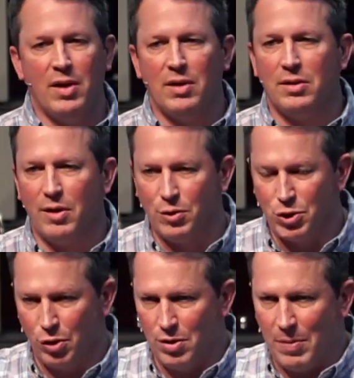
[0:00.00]

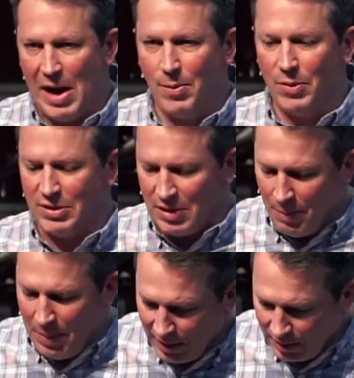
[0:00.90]
literature in the Bible, this
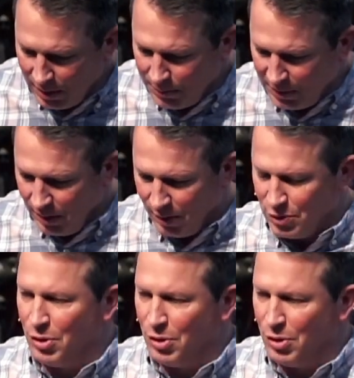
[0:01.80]
apocalyptic literature.